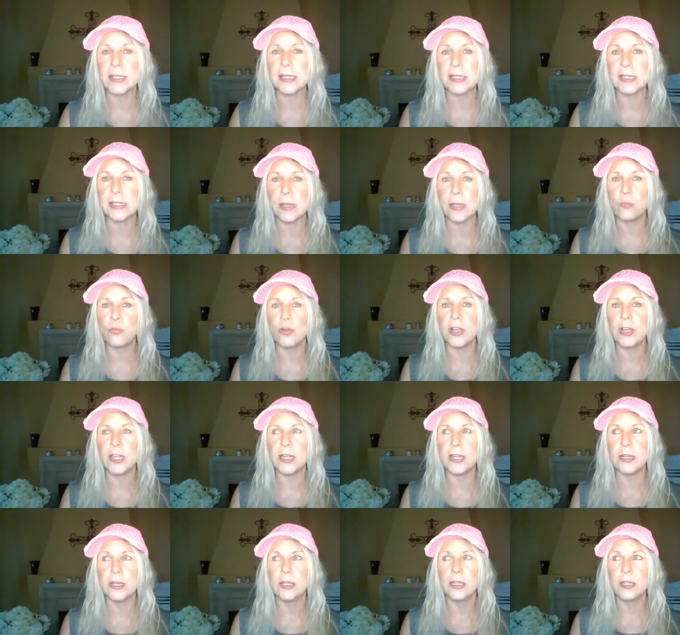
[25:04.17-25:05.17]

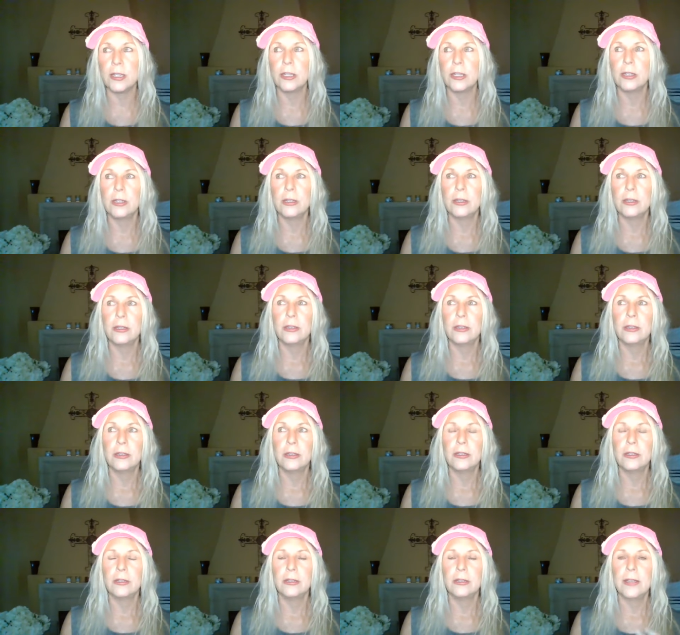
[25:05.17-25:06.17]
someone
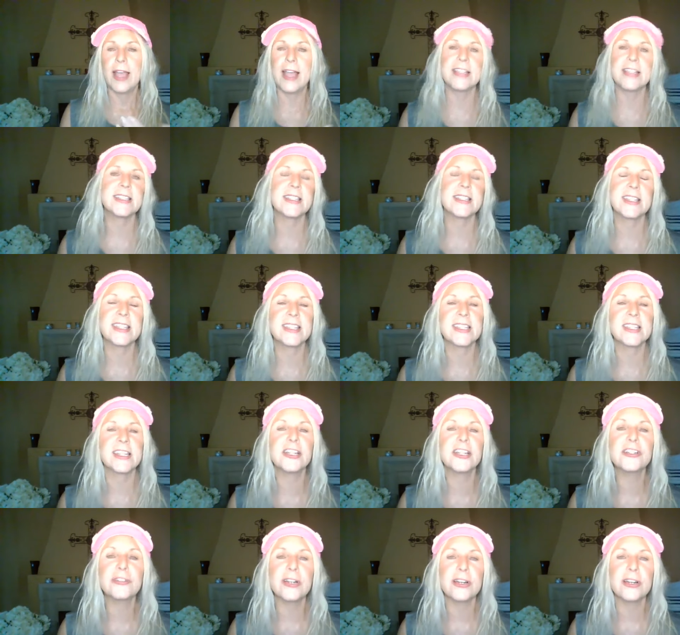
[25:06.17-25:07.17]
has
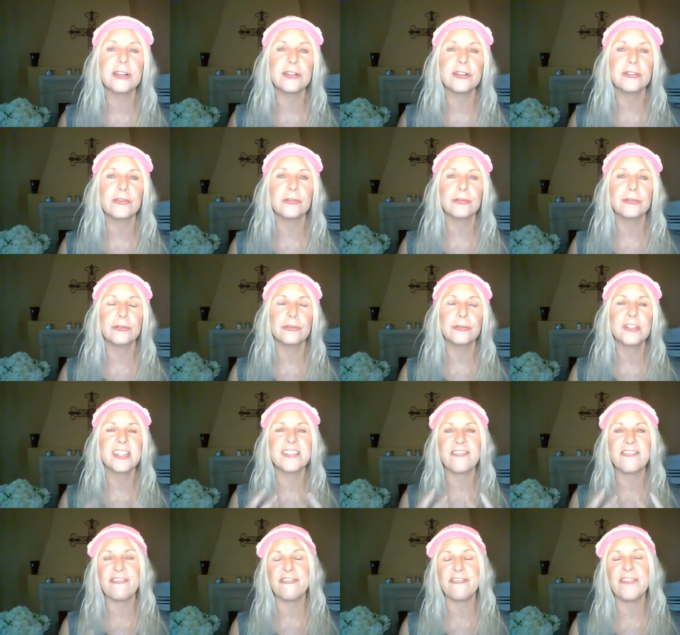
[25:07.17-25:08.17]
zero
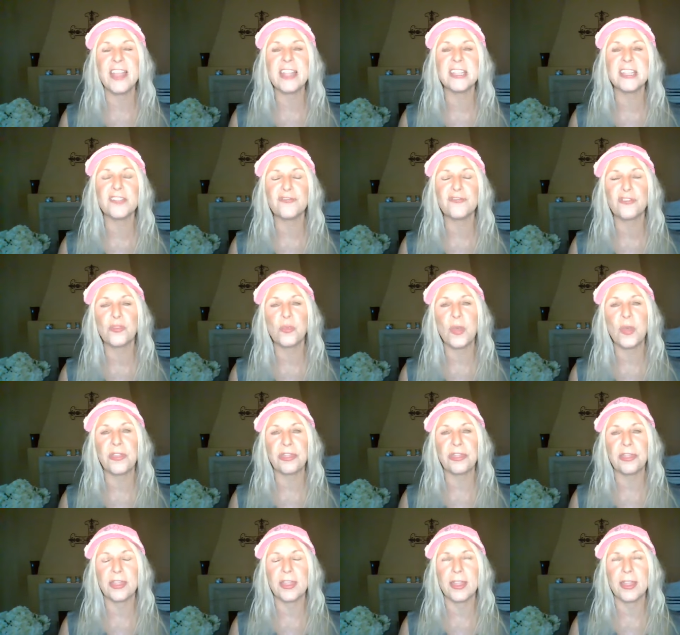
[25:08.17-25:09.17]
defense for what
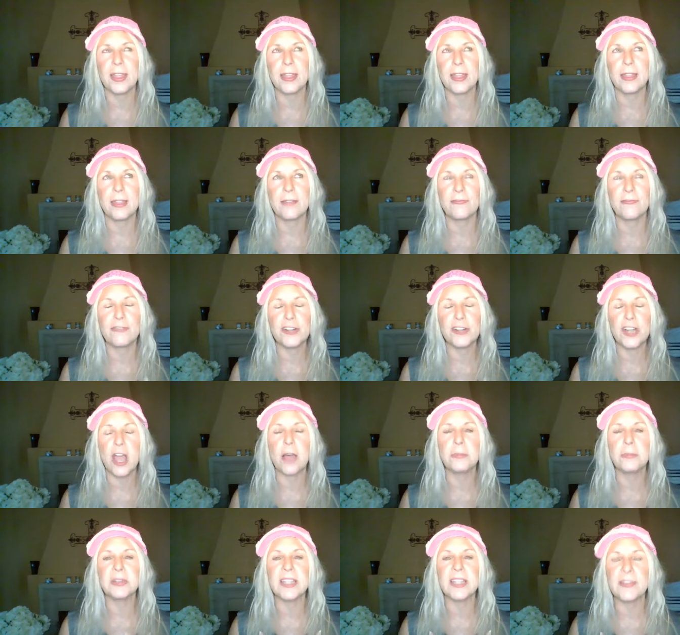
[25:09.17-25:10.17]
for
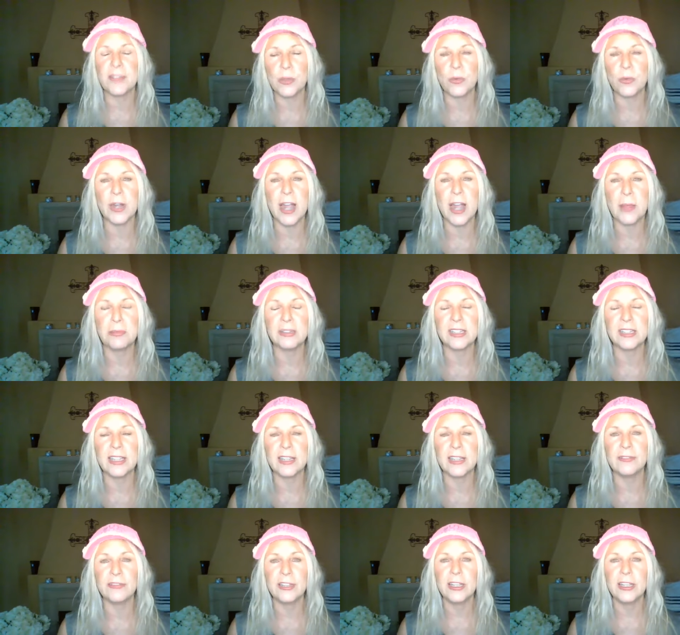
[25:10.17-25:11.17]
not believing what I
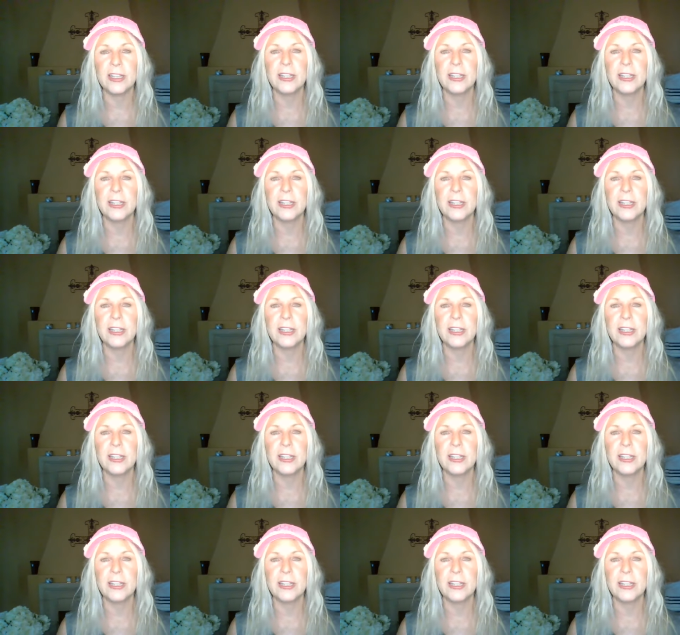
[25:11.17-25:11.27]
believe.